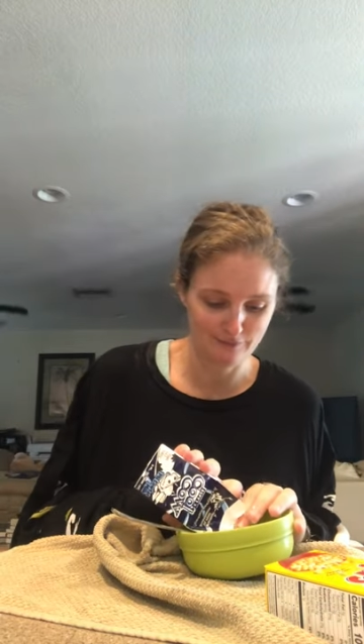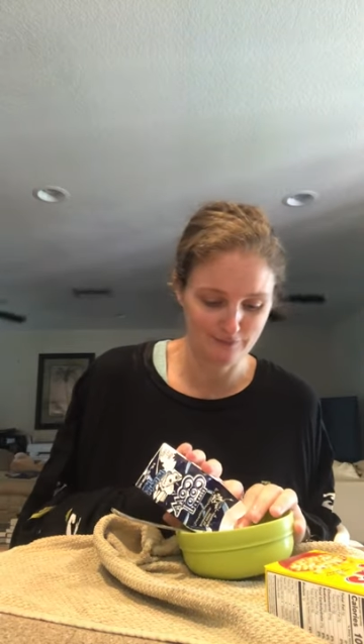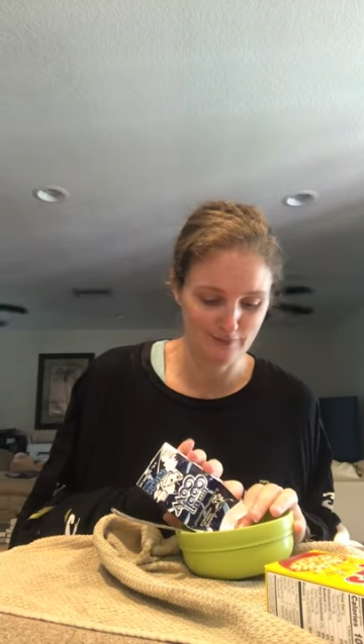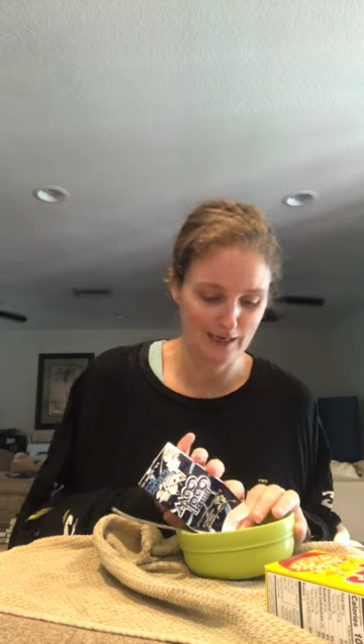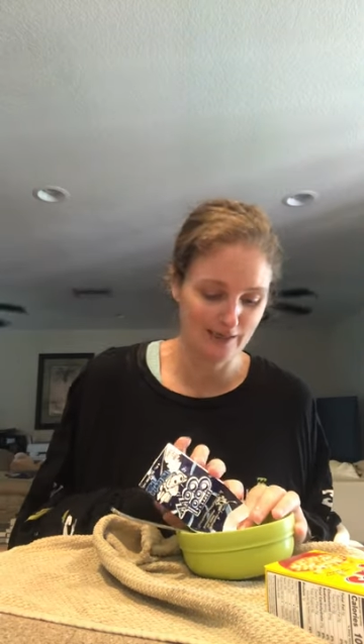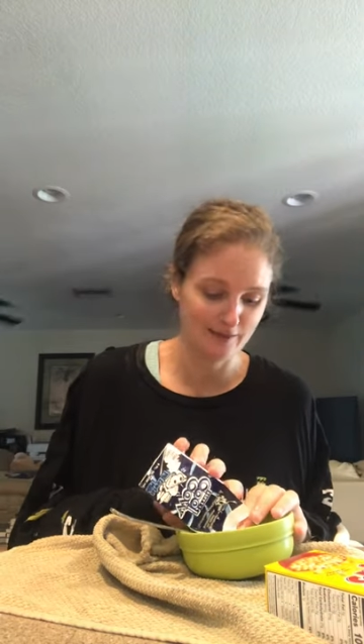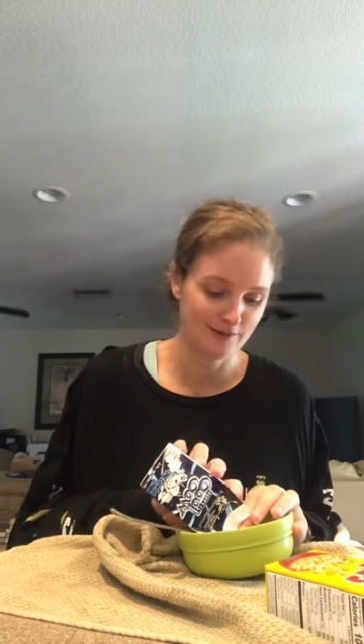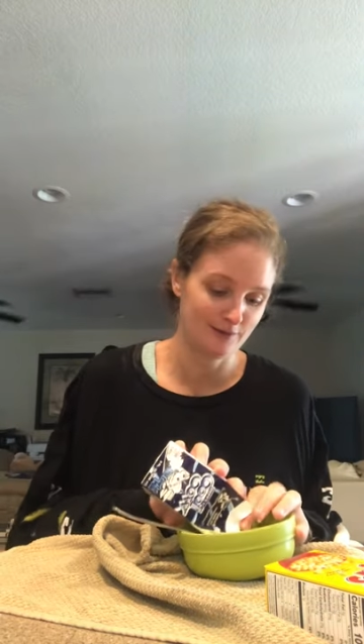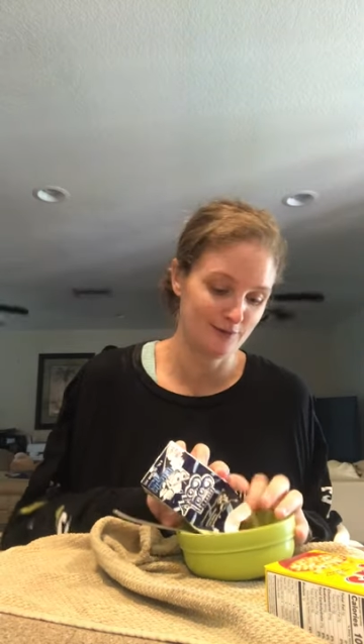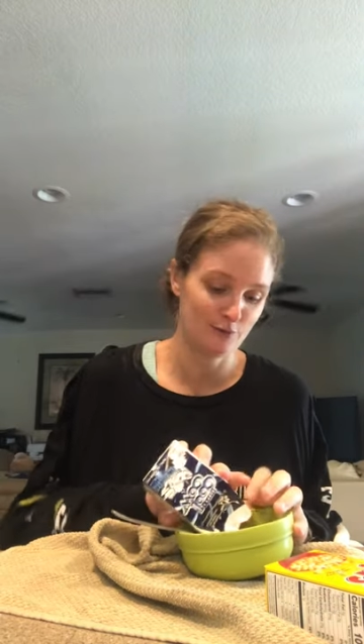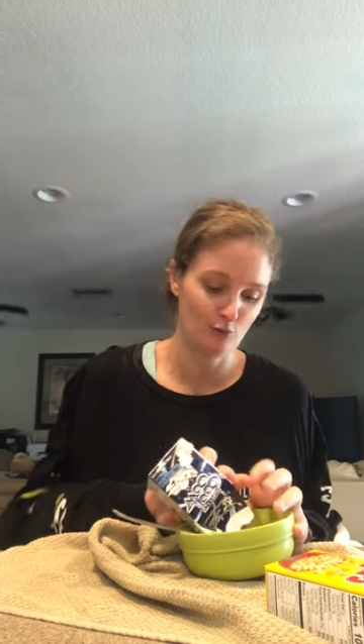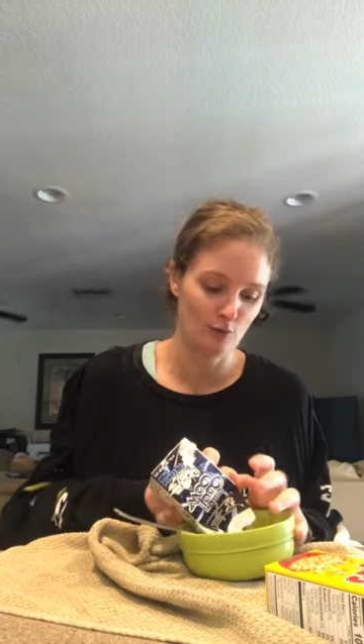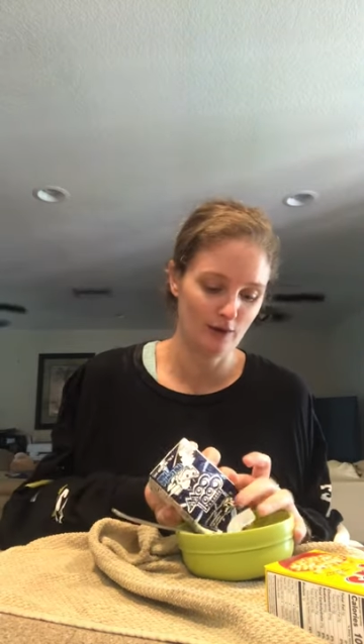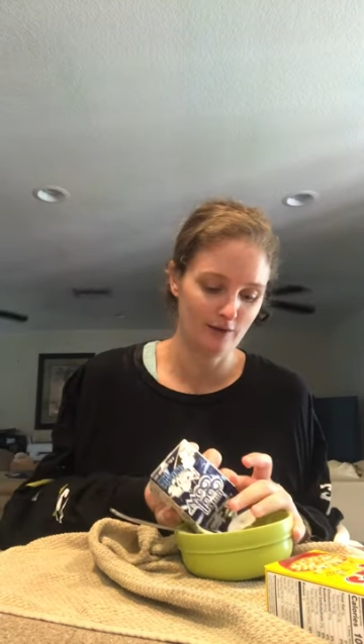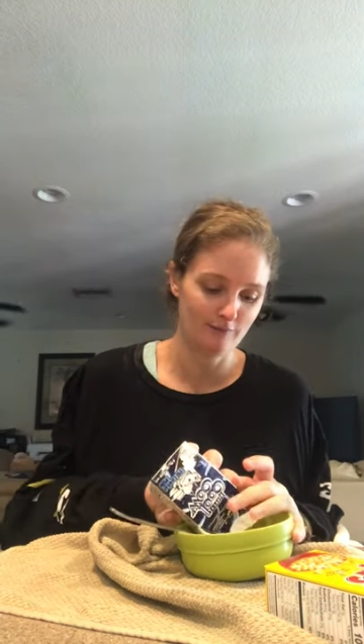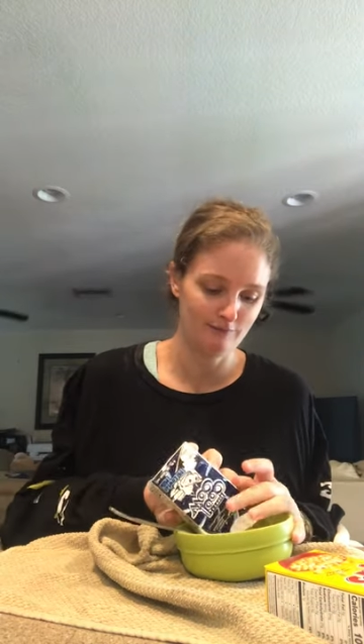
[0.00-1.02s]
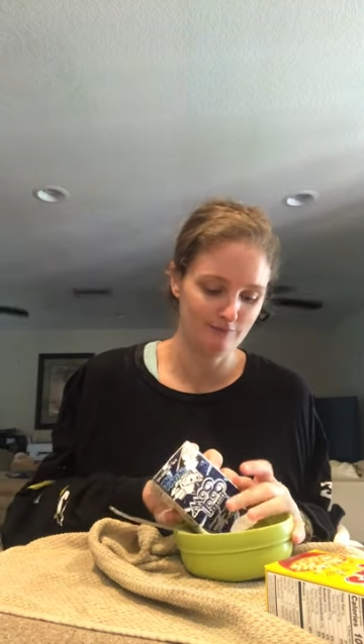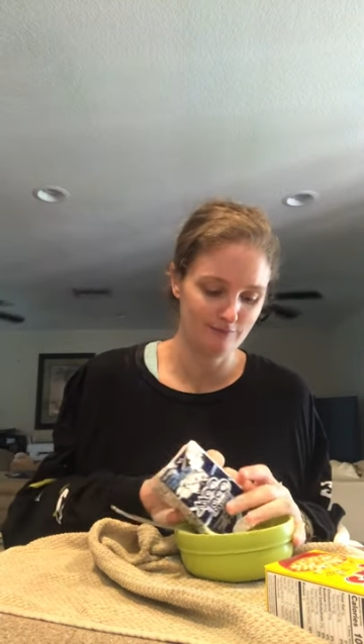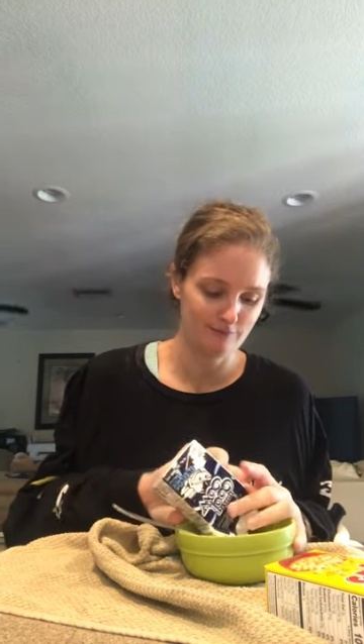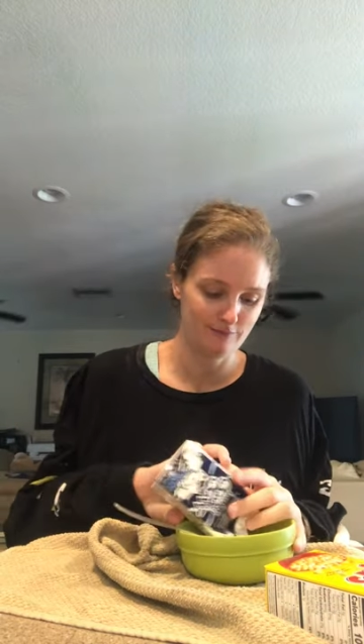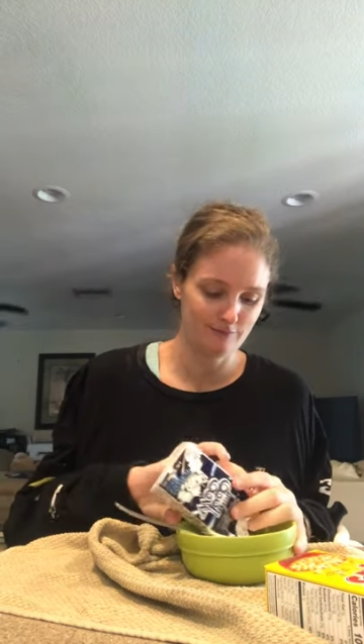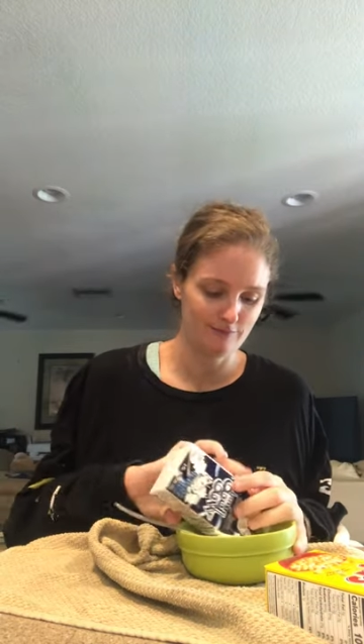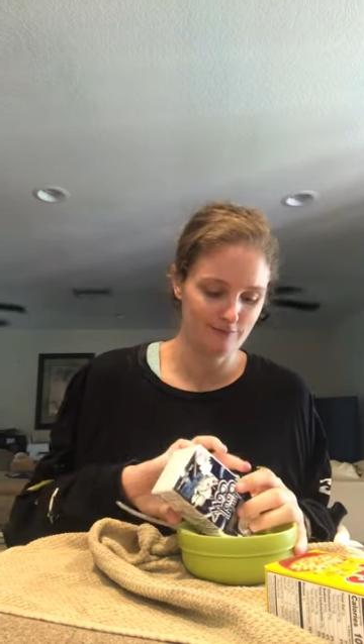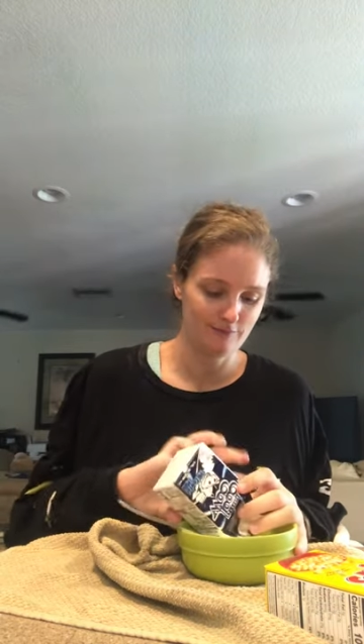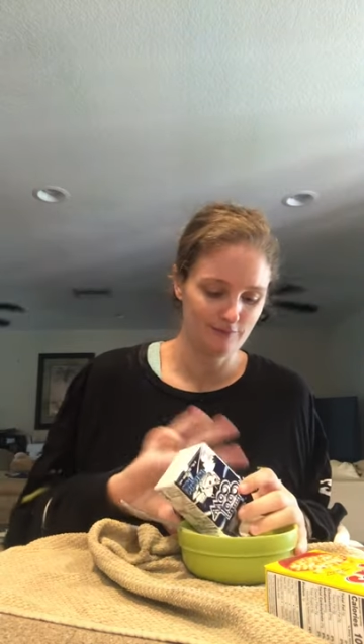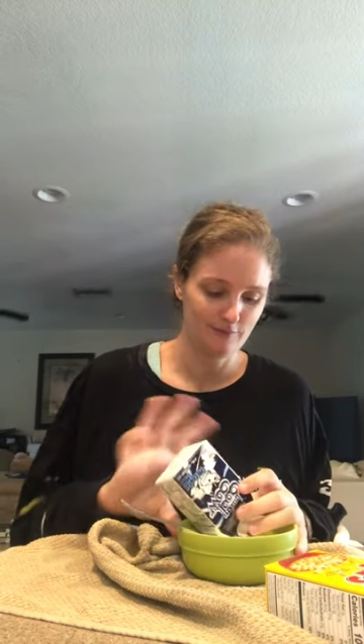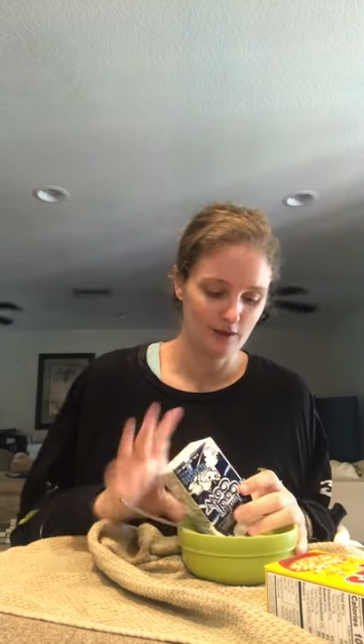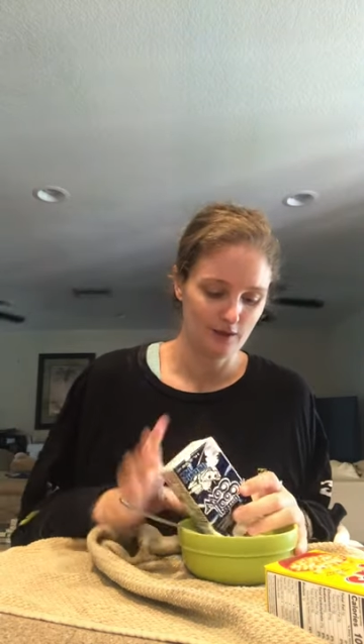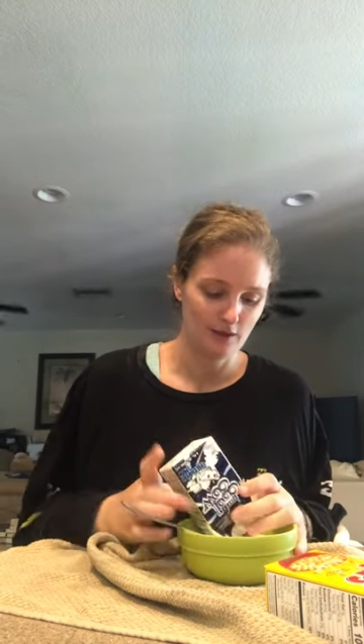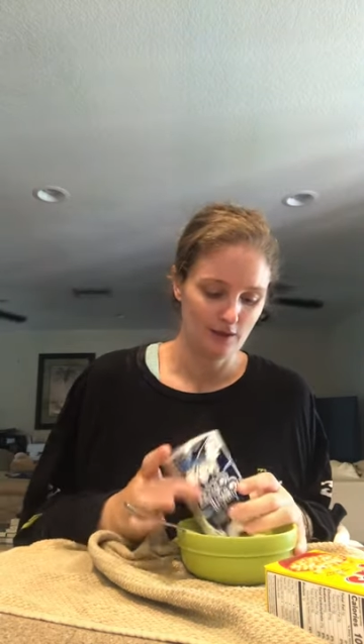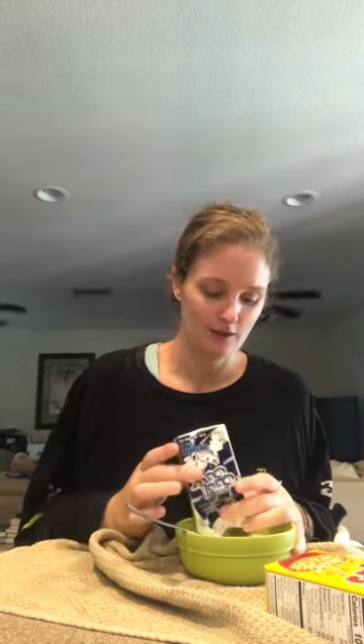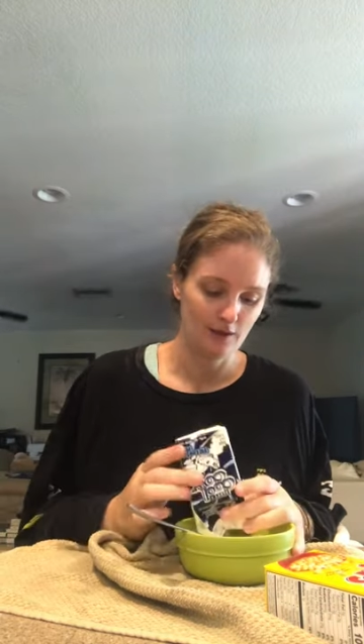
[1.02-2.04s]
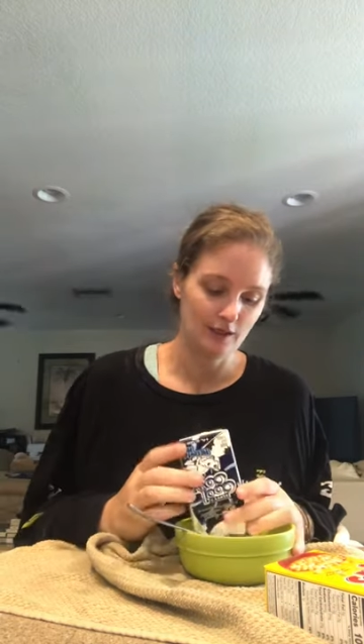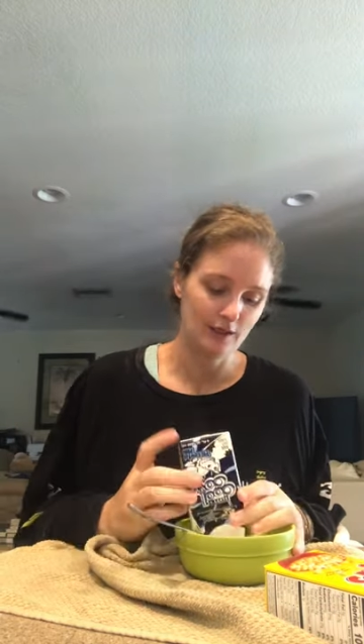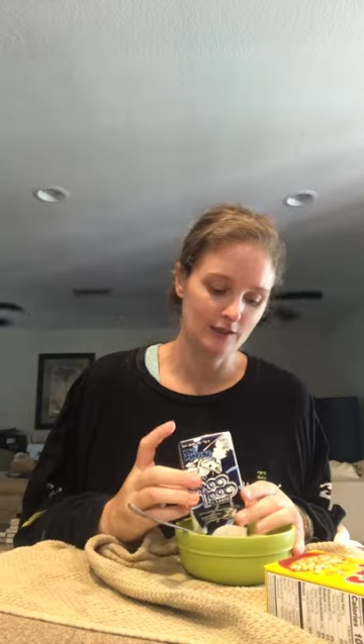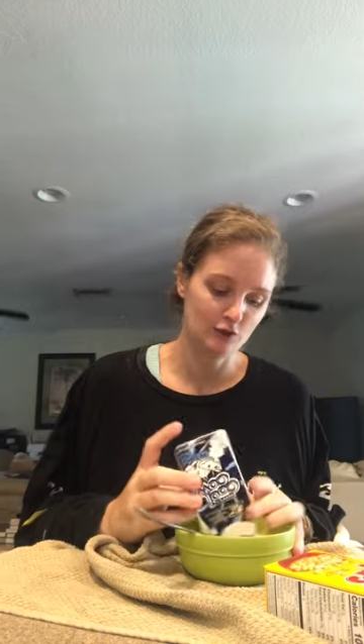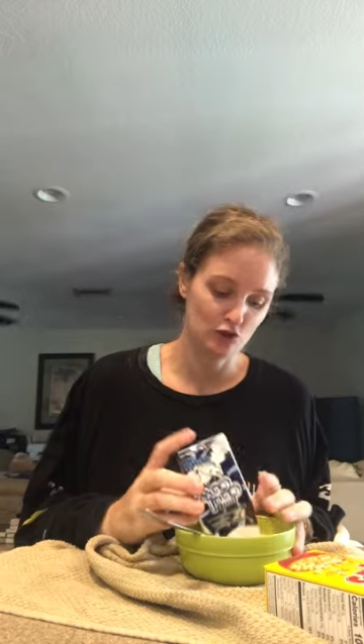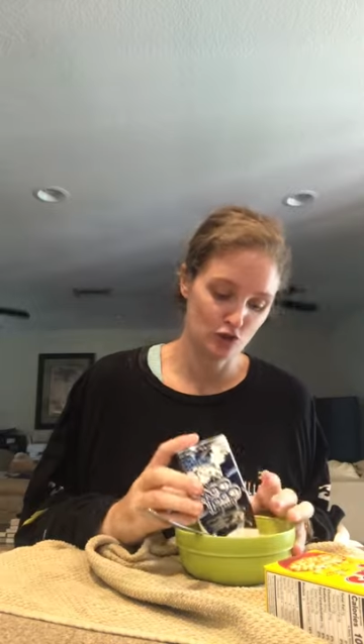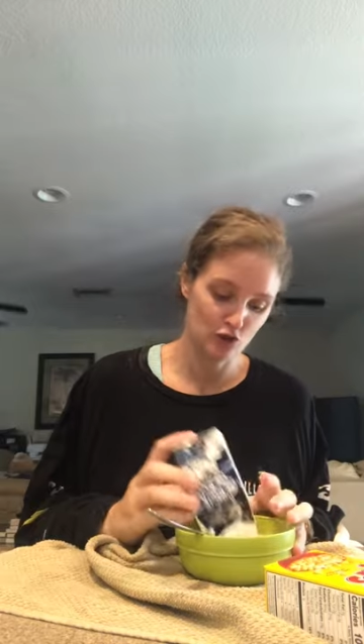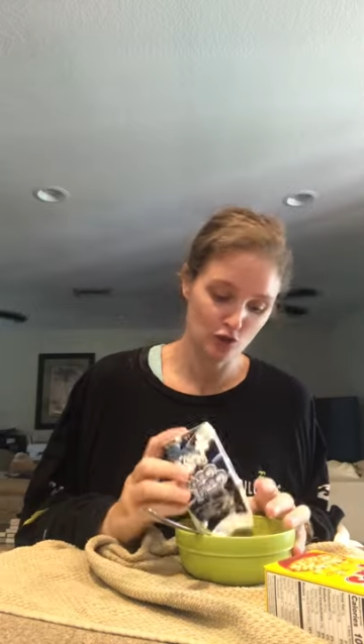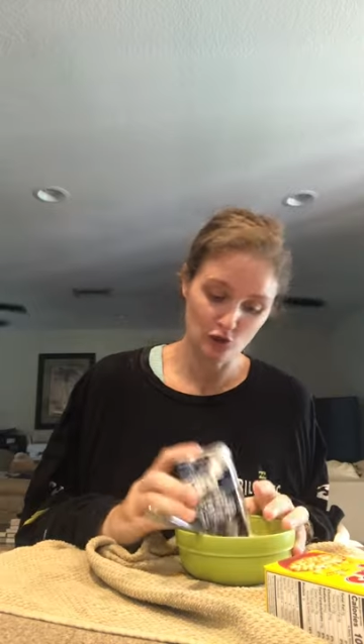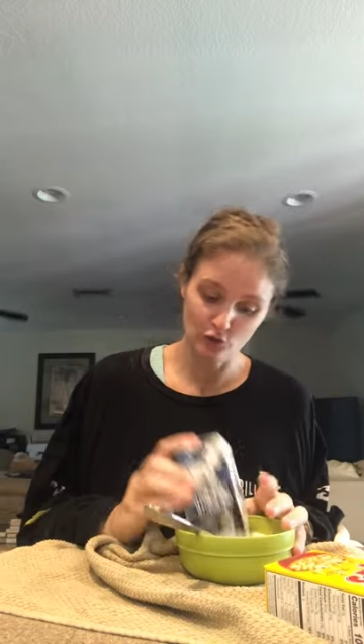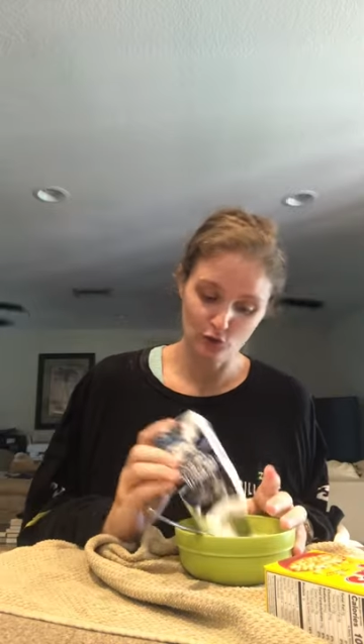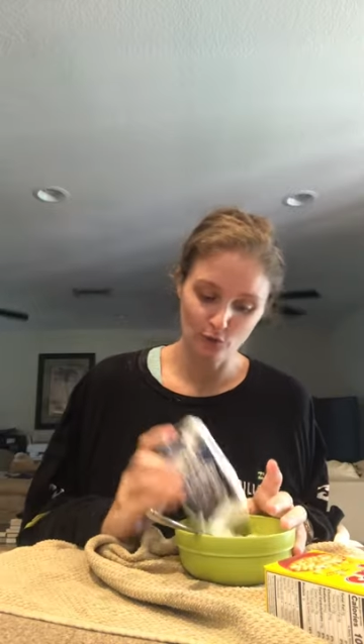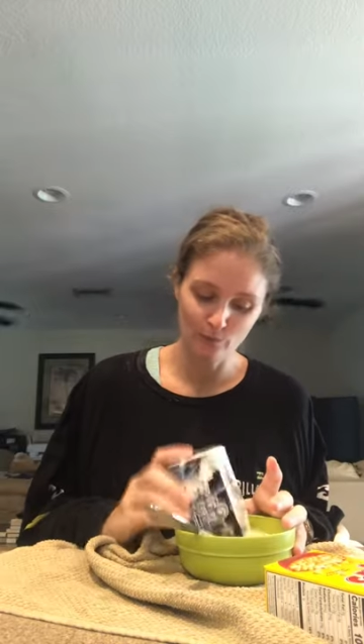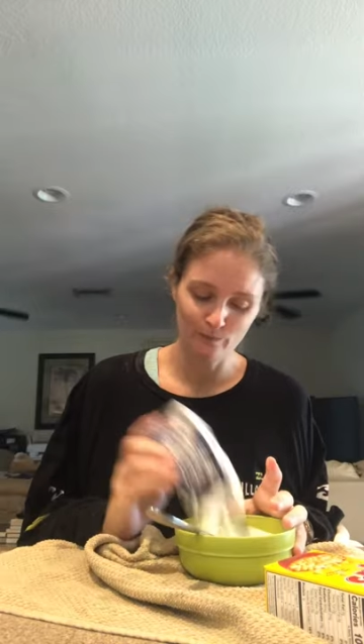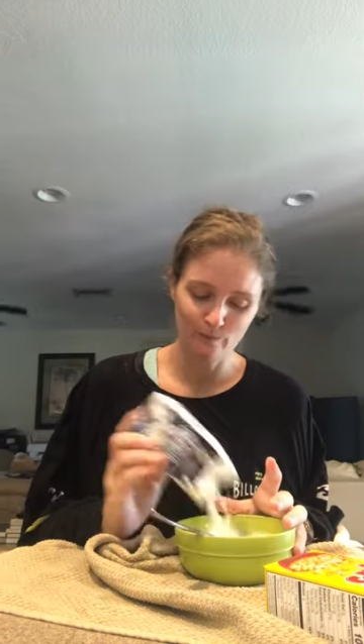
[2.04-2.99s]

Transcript: that's what kids do.